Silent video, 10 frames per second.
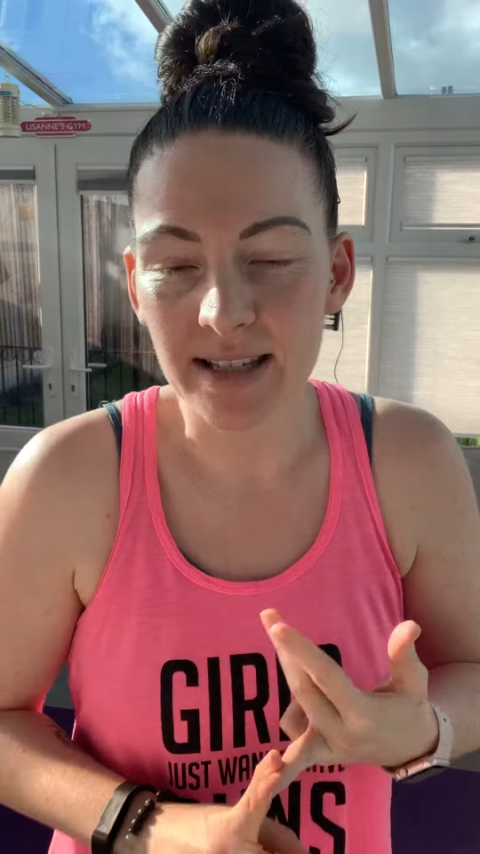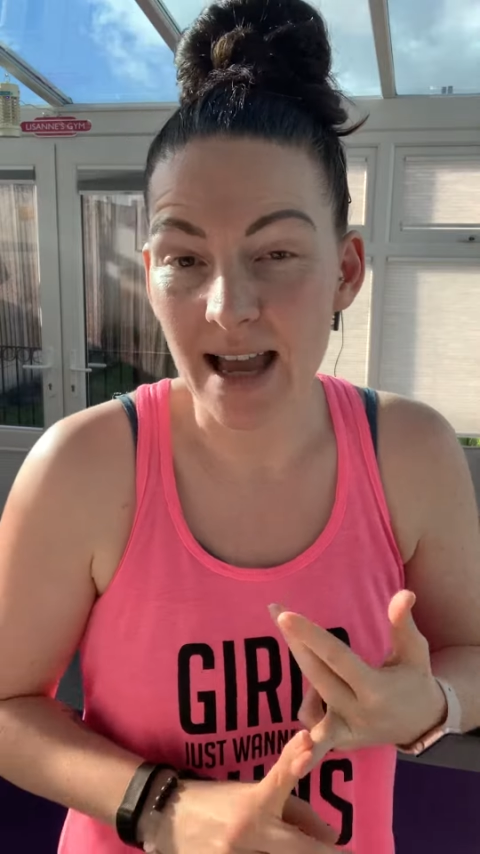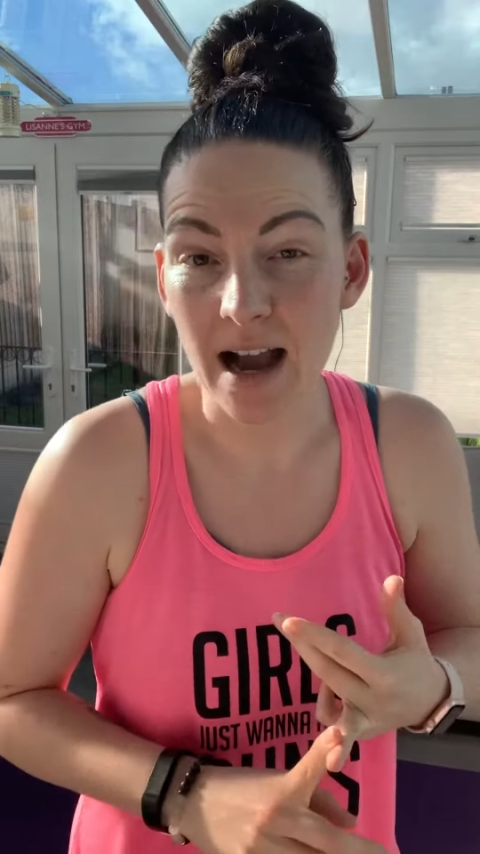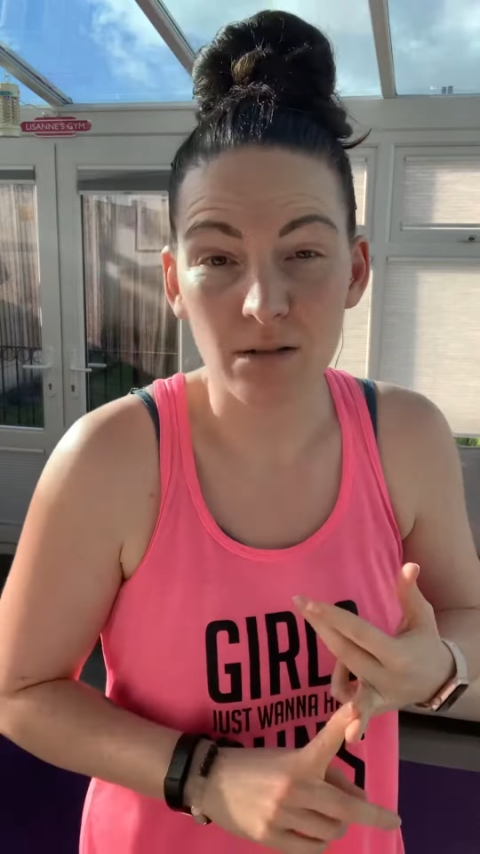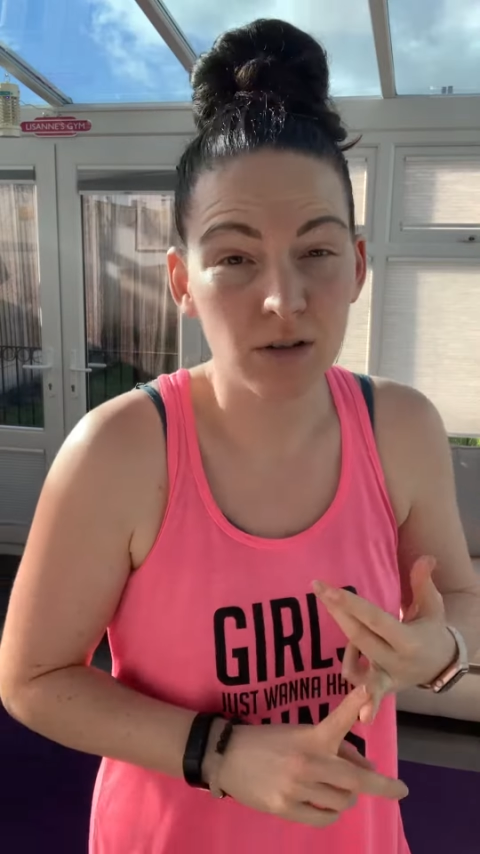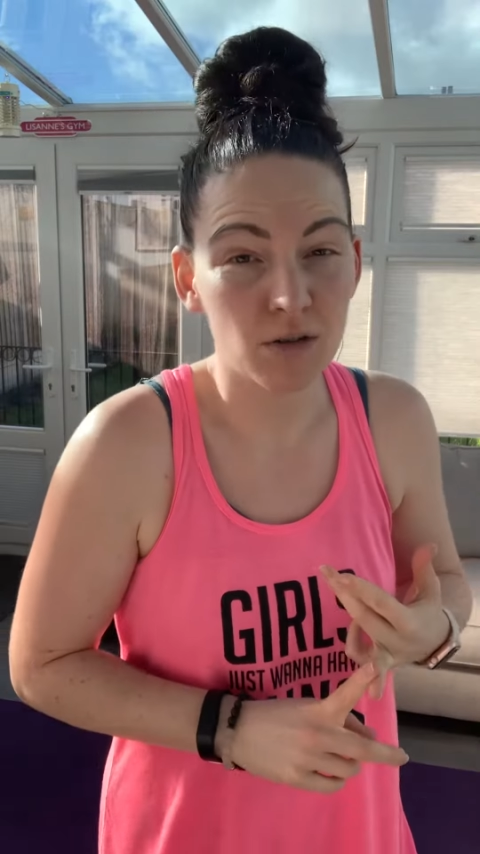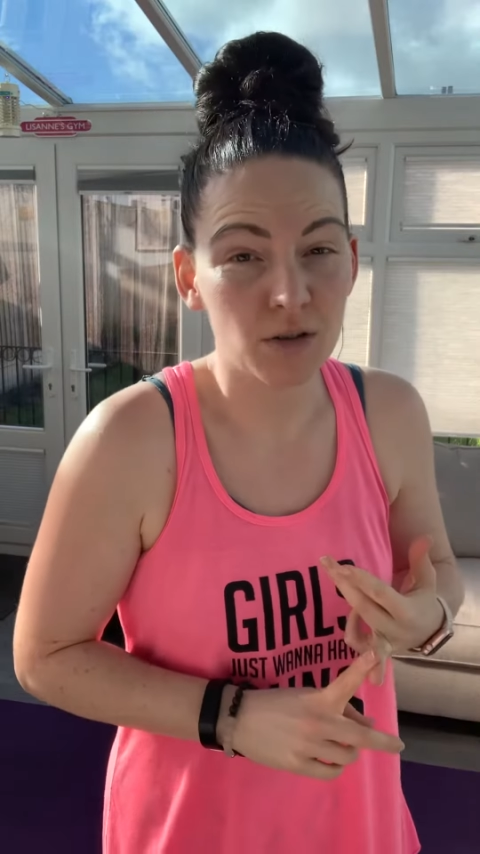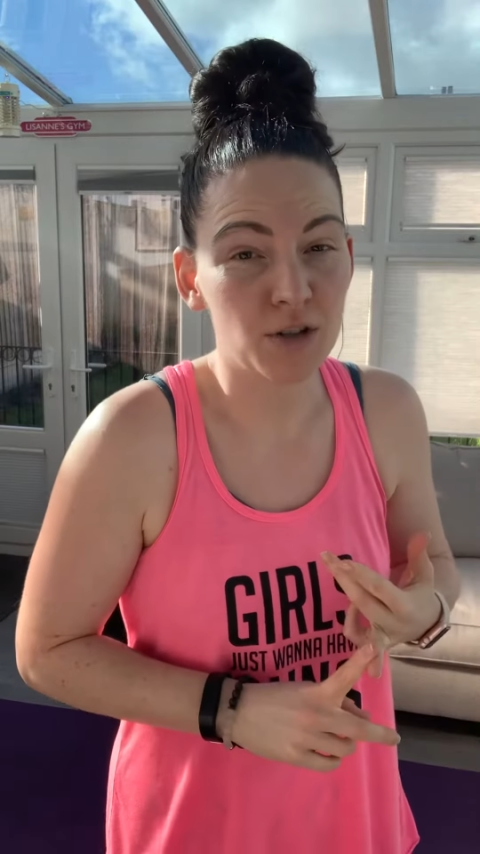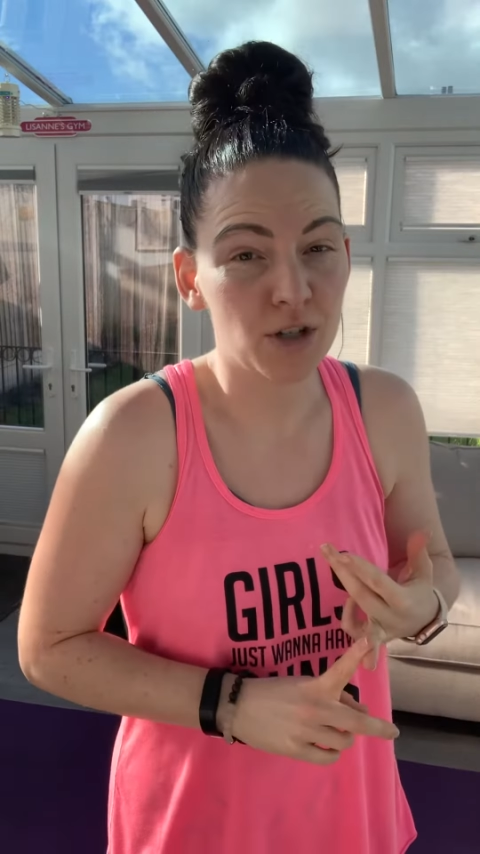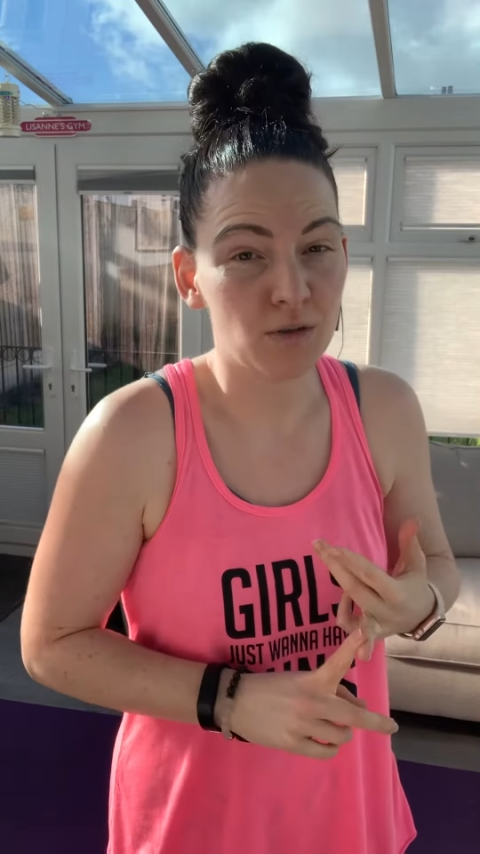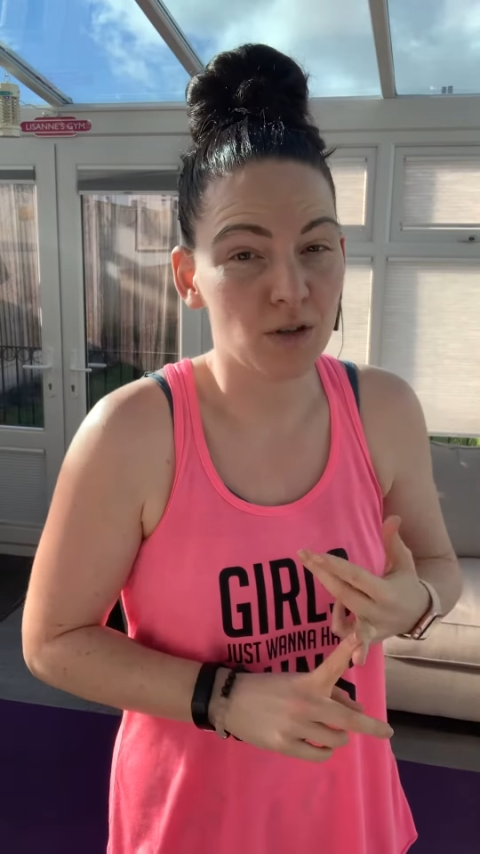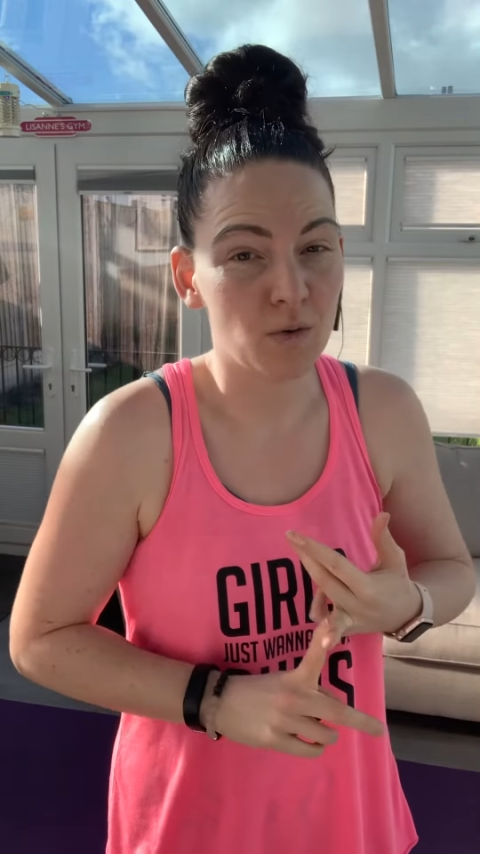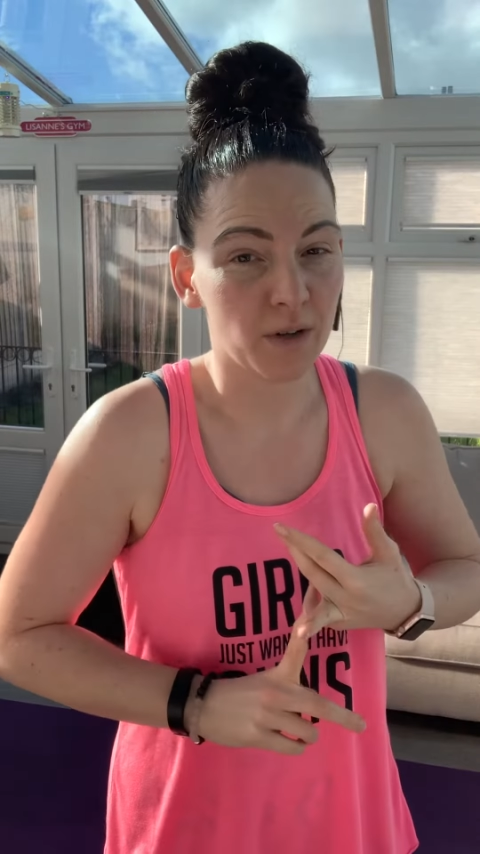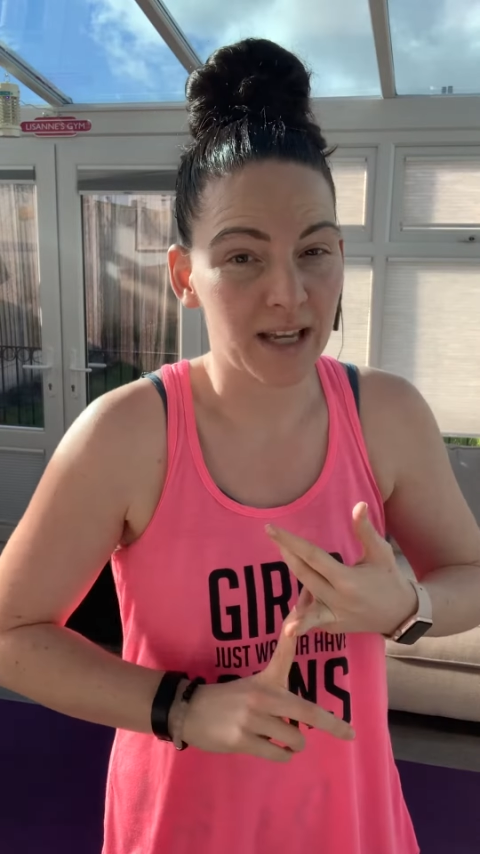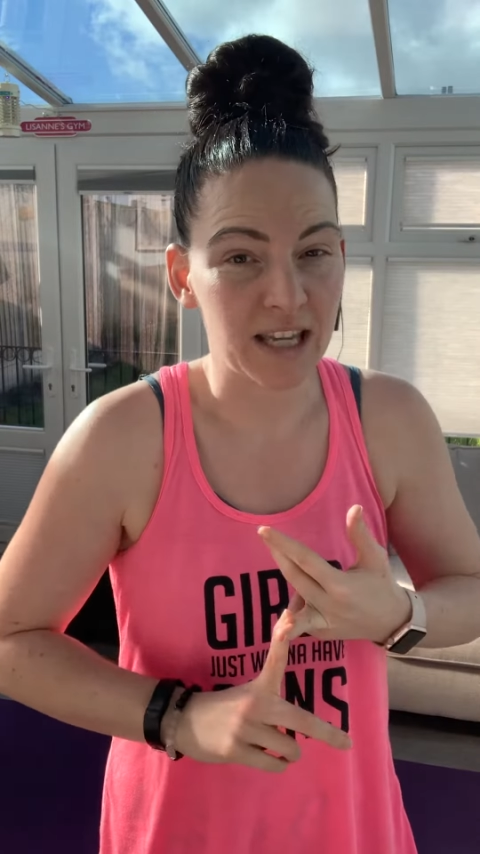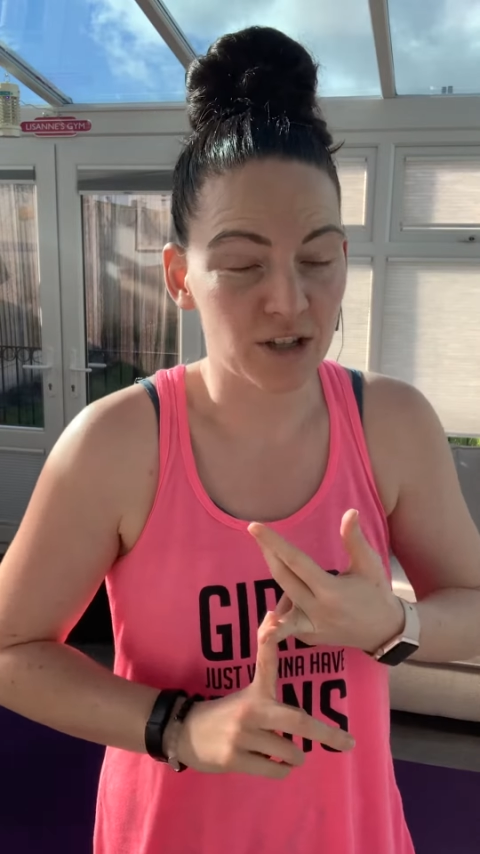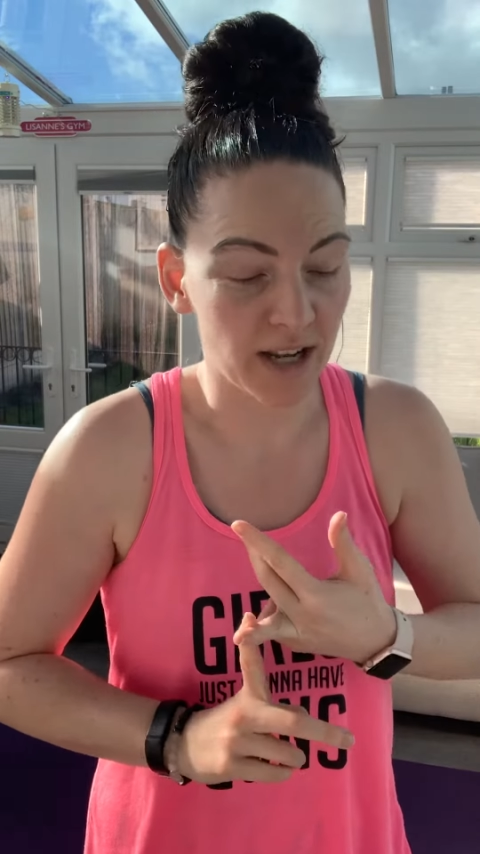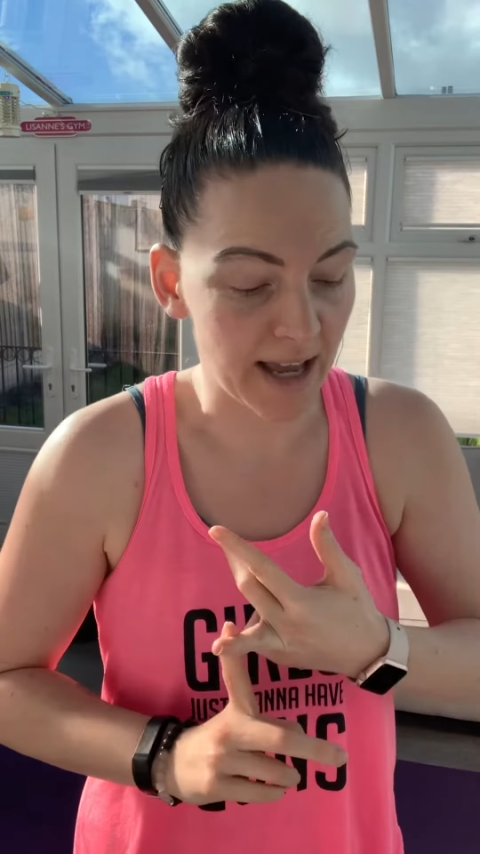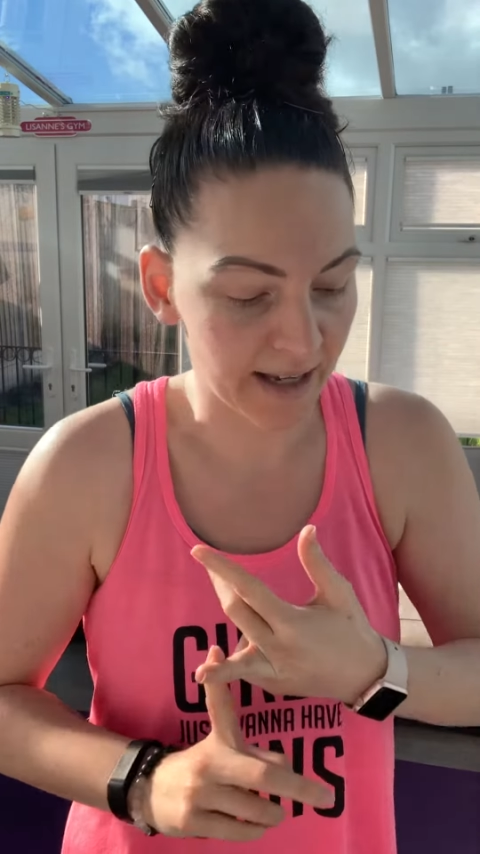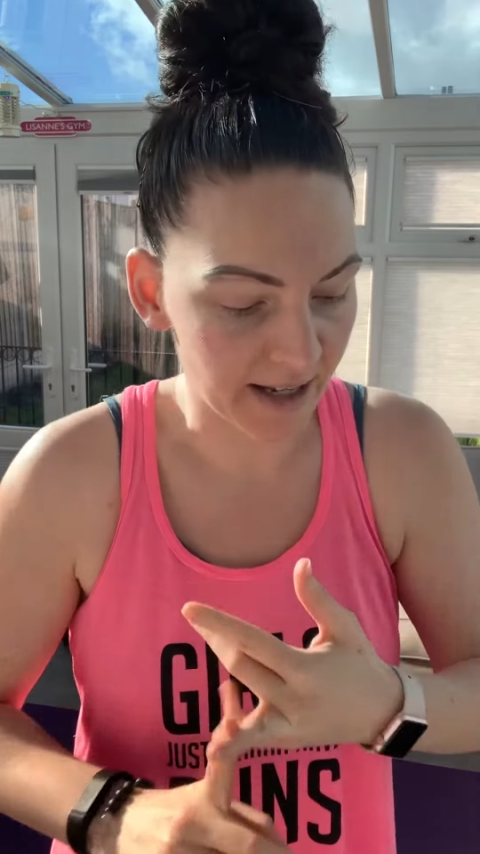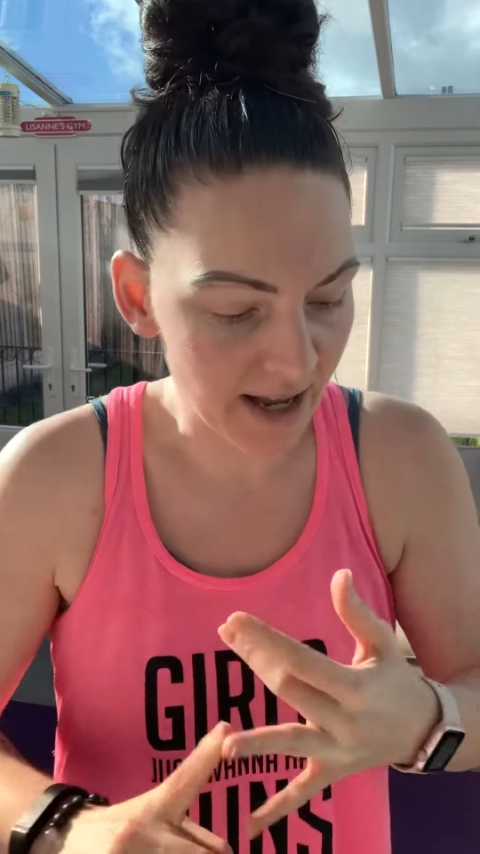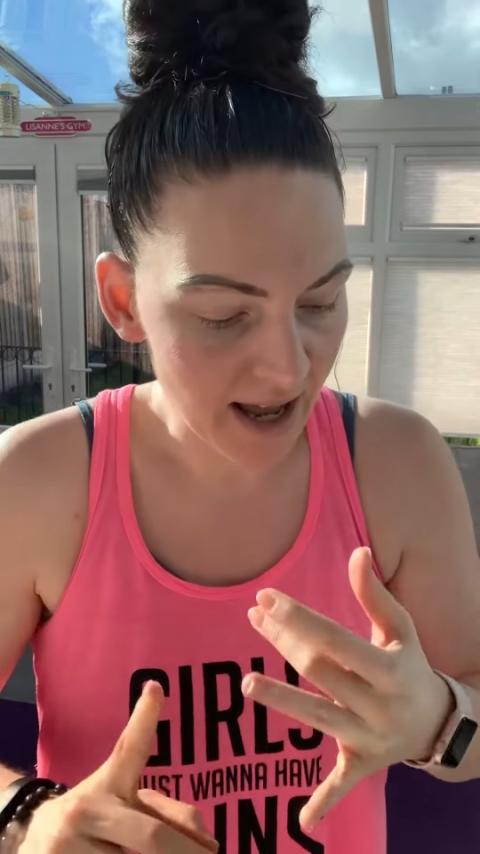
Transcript: how long could you do on each leg,